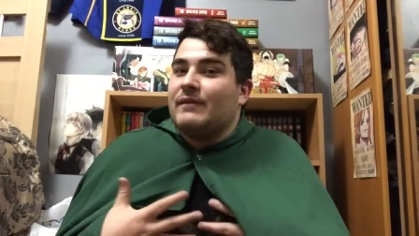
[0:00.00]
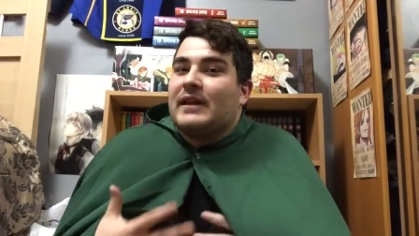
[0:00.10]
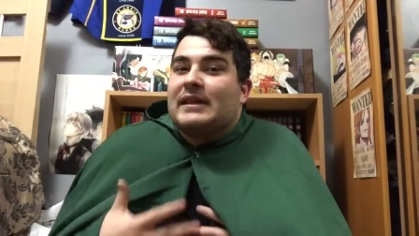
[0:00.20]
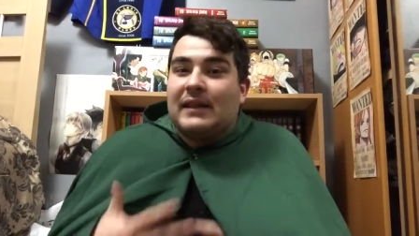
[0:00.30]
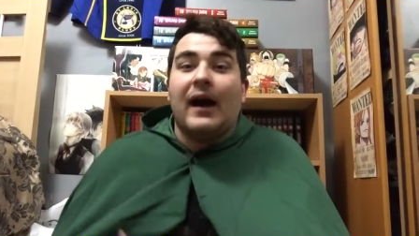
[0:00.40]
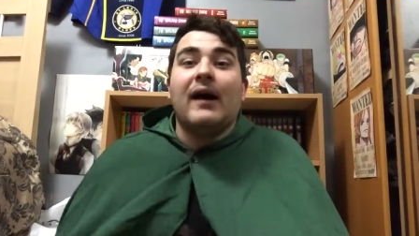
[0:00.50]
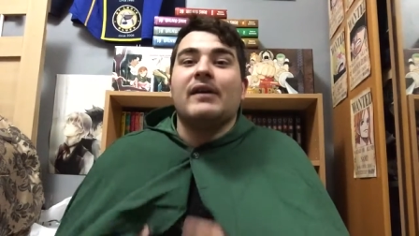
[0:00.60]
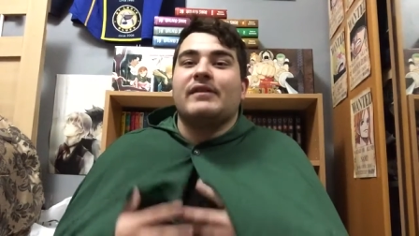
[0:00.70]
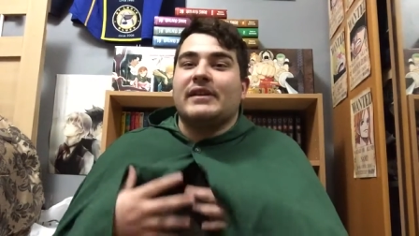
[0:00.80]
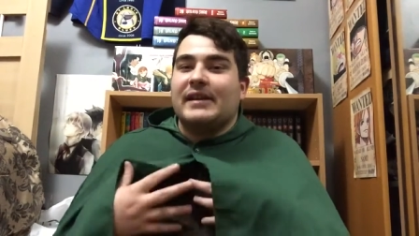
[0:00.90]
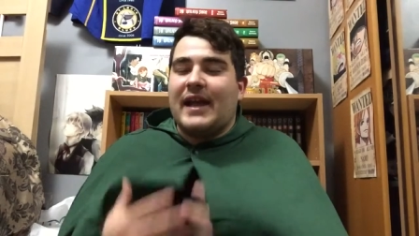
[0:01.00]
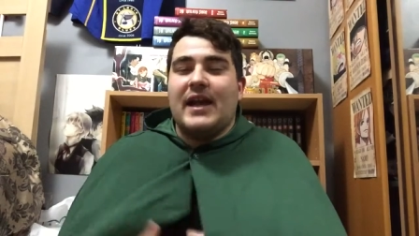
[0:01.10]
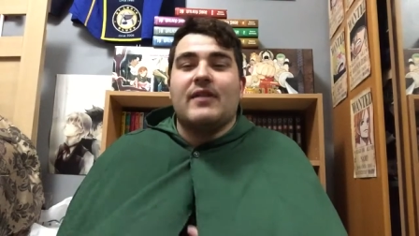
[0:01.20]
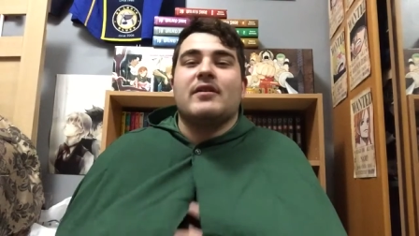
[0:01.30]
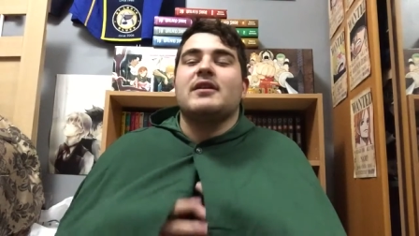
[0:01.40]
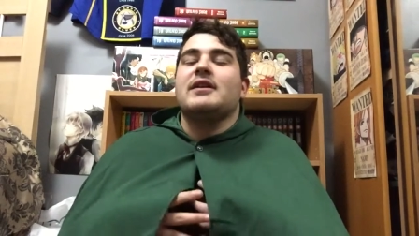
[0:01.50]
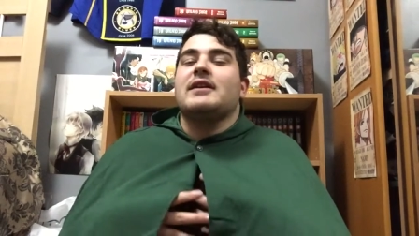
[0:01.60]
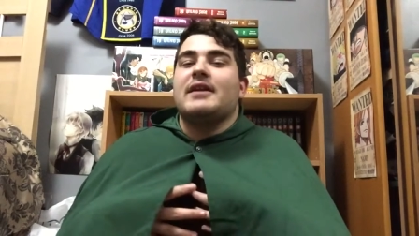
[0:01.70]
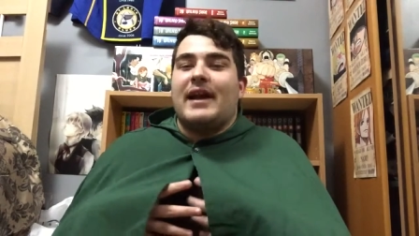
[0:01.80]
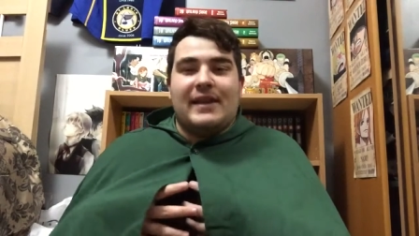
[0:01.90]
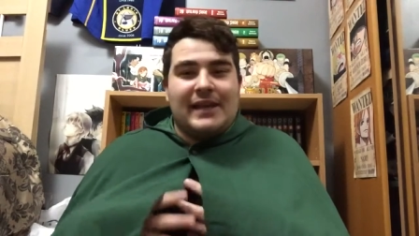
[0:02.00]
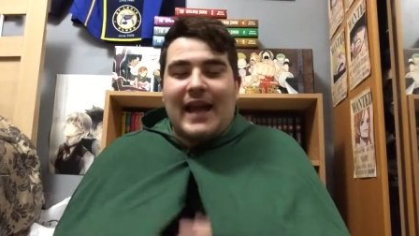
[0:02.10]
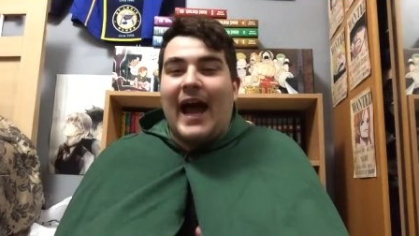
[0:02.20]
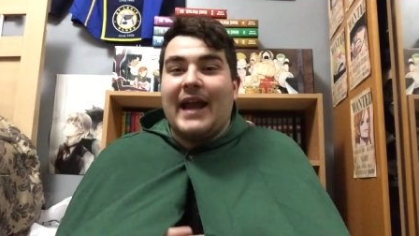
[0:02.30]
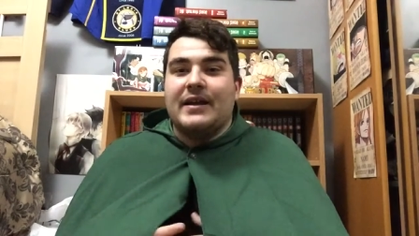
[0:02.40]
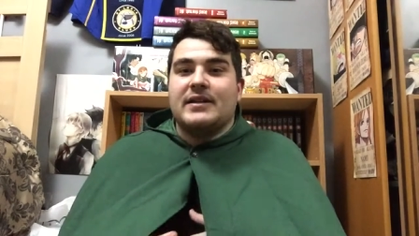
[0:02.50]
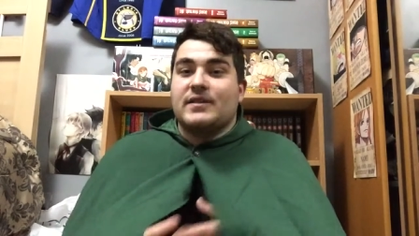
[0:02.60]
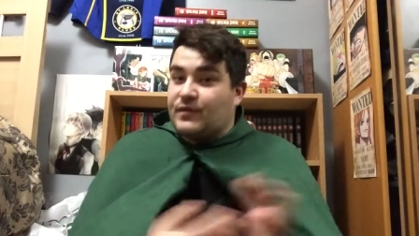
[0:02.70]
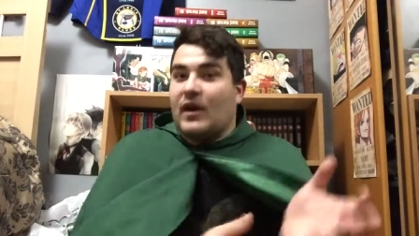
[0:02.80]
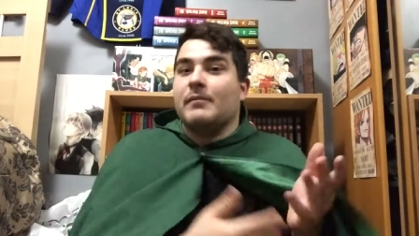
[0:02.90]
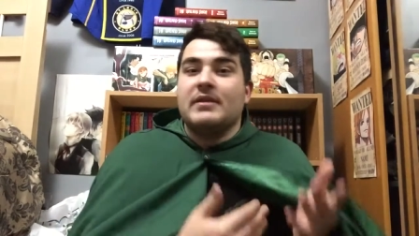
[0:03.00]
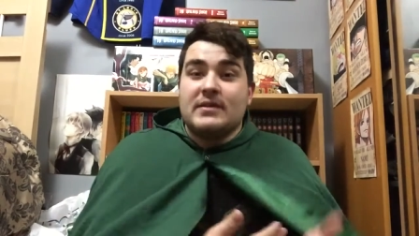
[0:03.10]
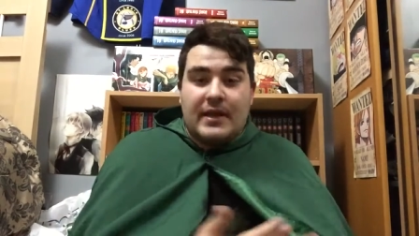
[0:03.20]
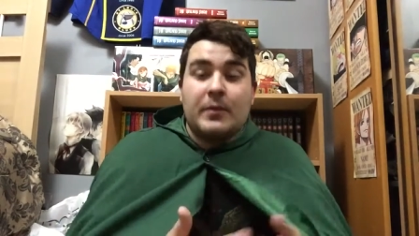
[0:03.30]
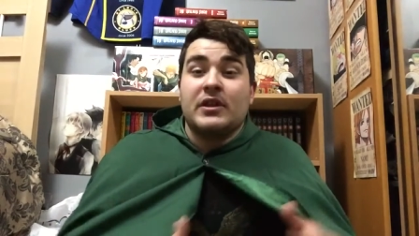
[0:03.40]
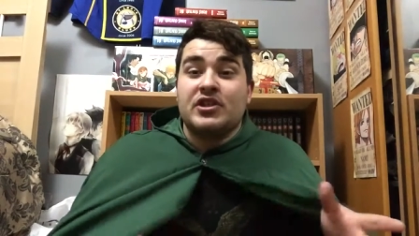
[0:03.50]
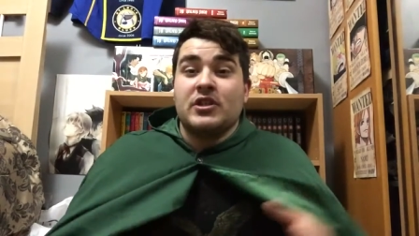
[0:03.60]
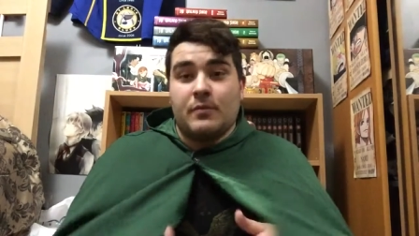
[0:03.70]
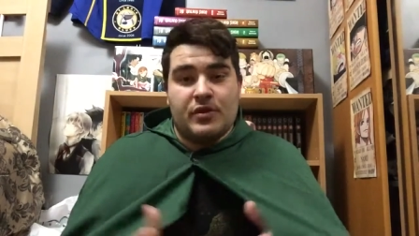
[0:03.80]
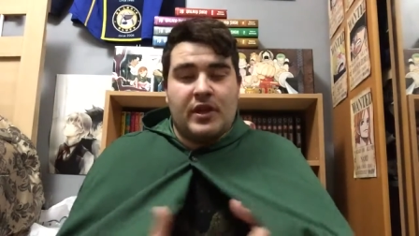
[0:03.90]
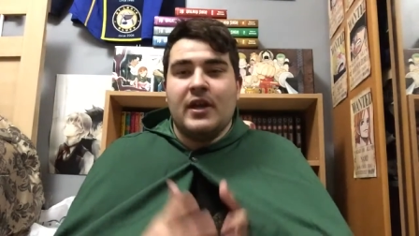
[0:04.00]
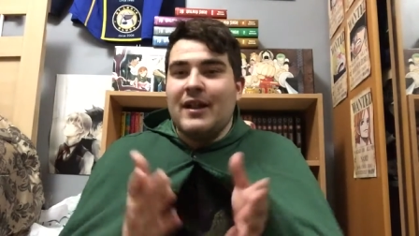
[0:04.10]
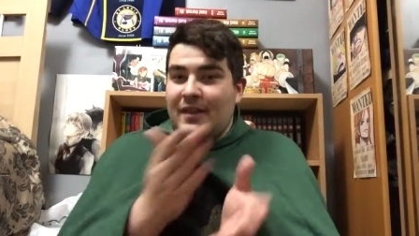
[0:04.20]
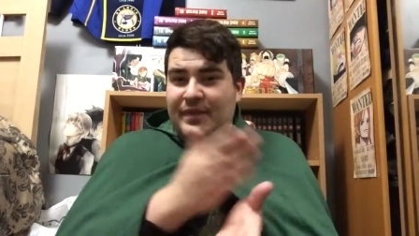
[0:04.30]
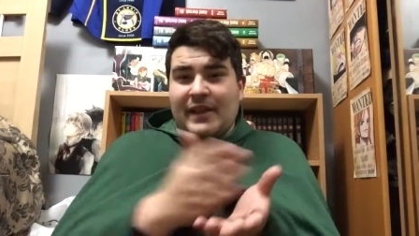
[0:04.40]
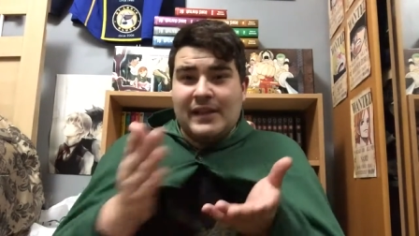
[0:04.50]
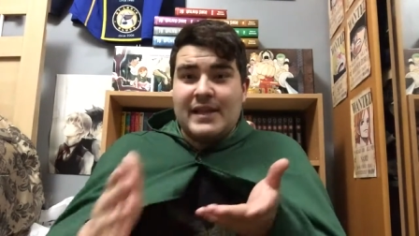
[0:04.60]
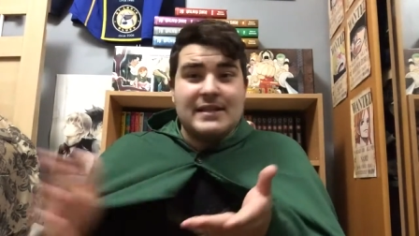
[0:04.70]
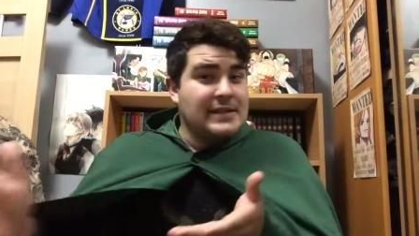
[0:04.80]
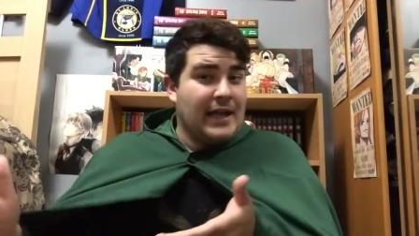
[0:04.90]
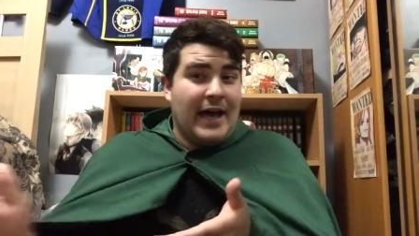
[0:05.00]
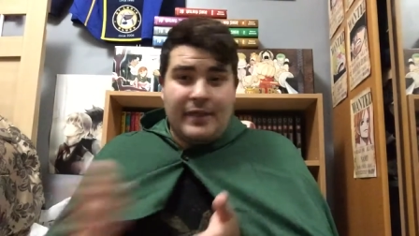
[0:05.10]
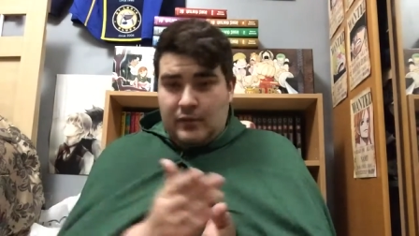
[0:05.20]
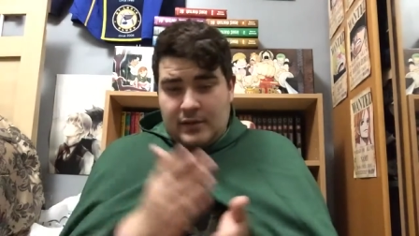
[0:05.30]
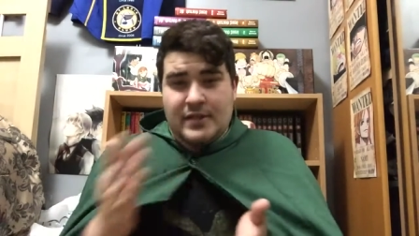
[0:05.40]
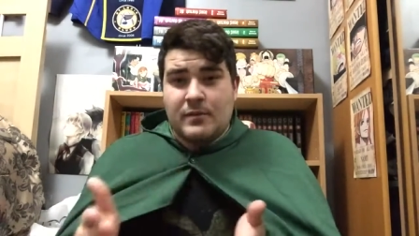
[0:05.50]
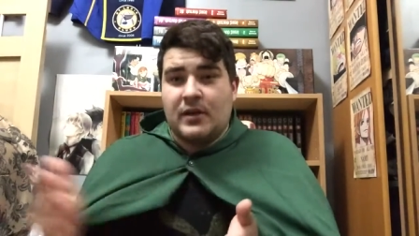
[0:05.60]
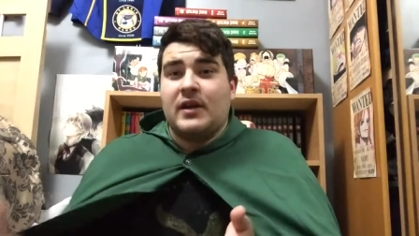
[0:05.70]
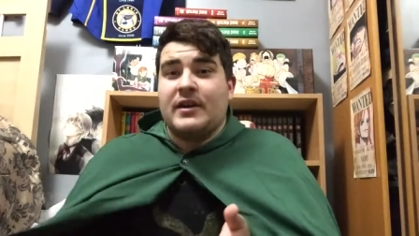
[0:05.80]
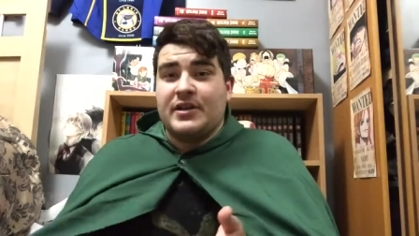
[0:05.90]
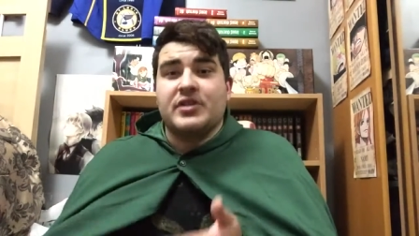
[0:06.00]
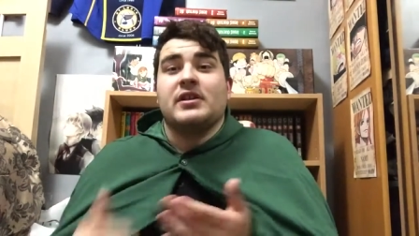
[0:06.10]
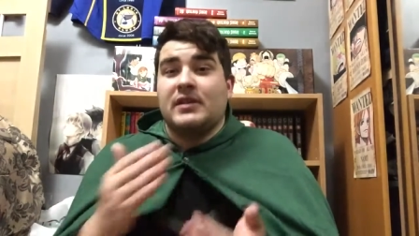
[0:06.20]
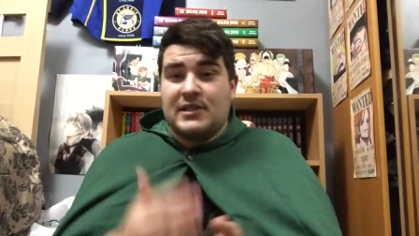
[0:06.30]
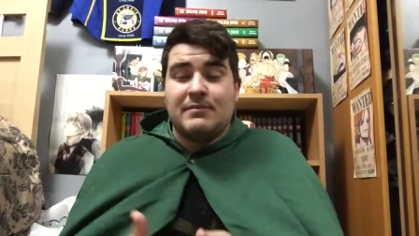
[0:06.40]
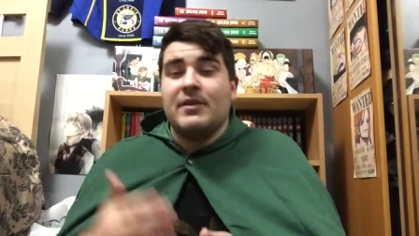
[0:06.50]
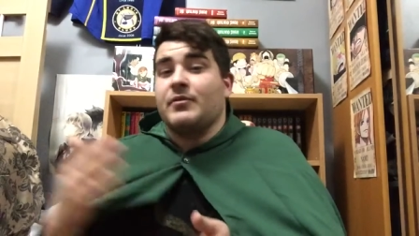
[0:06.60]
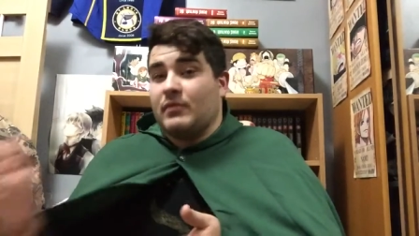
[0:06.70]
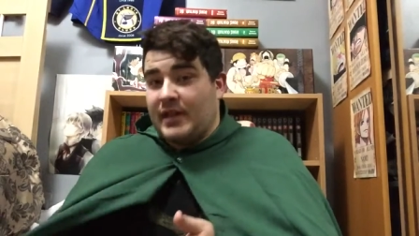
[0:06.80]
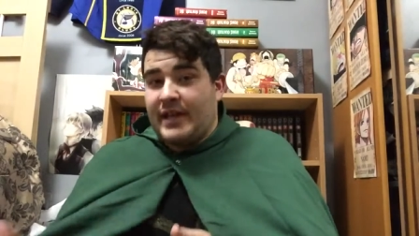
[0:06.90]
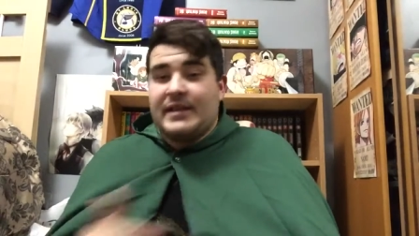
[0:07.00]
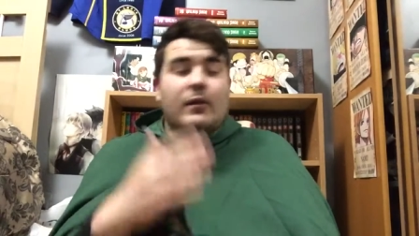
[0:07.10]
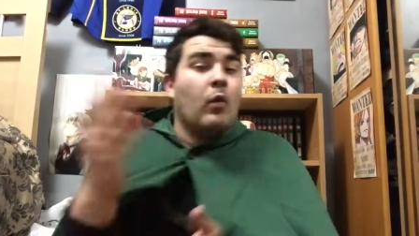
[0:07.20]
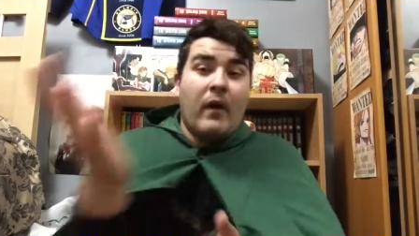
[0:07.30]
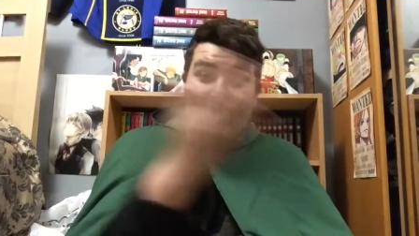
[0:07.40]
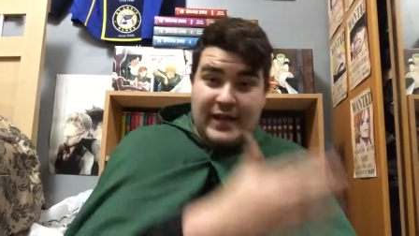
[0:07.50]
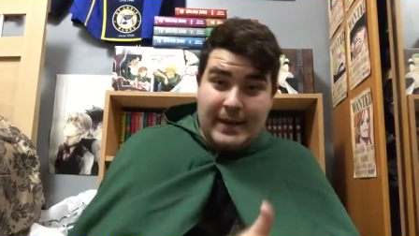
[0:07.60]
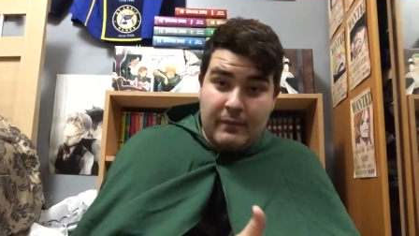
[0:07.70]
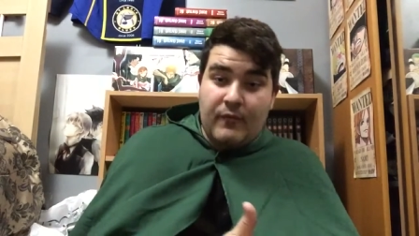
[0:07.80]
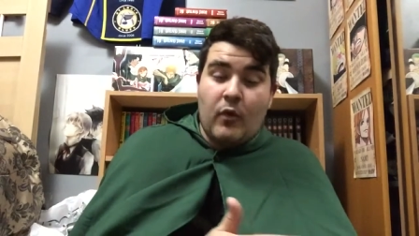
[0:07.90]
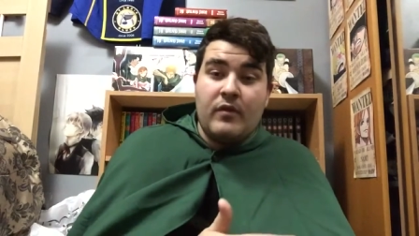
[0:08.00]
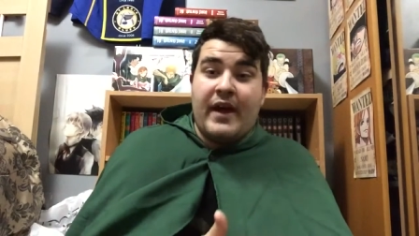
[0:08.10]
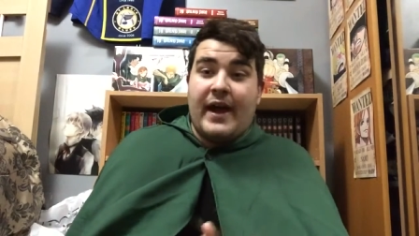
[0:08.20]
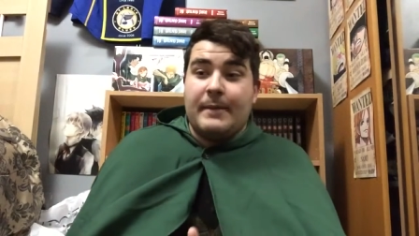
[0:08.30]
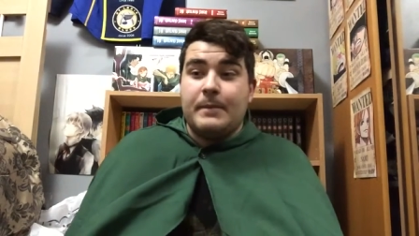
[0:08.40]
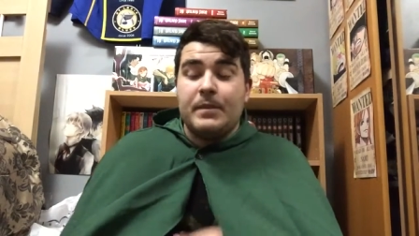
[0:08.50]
like love and care and like kindness from his like relationship with the the Liz line, Liz reincarnation, Elizabeth, Liz, whoever came before that.